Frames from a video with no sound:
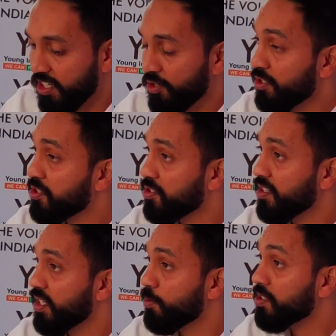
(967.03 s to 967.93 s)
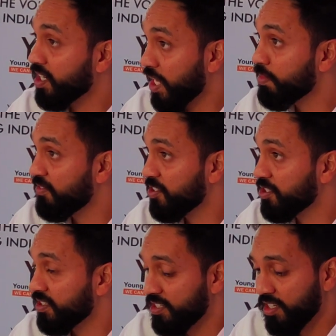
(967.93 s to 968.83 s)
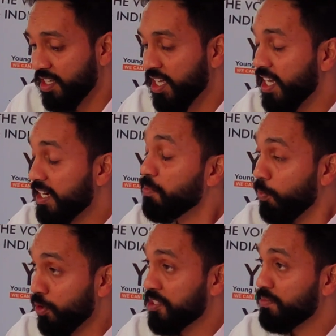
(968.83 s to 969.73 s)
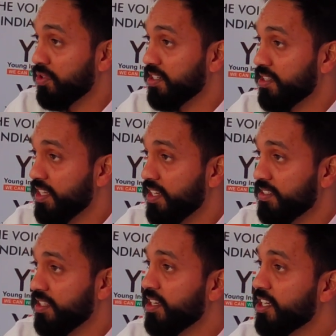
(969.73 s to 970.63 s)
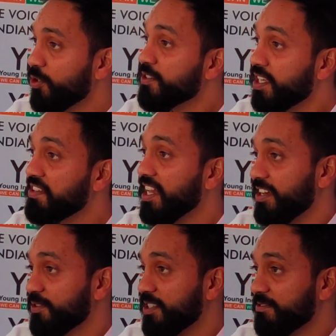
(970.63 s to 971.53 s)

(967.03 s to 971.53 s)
You're also talking about time efficiency. And most important thing is you're saving lives.